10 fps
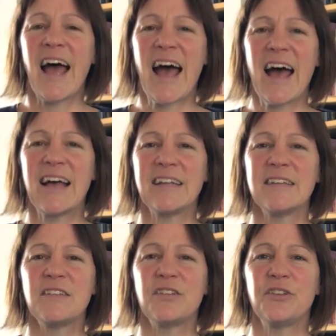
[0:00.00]

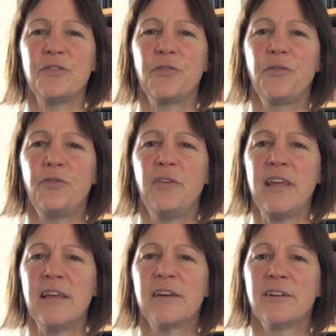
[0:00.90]
and to
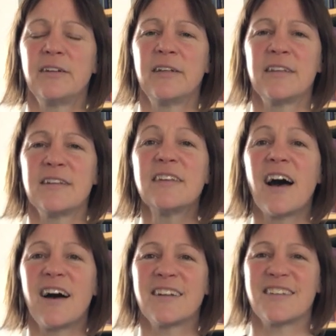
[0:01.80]
feel the
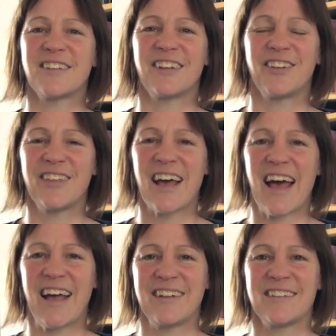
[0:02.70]
touch of the
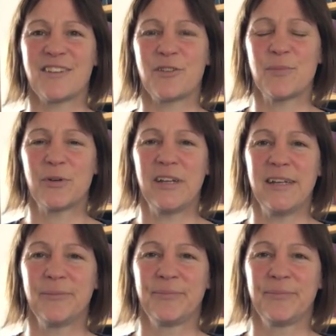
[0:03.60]
hands on the body.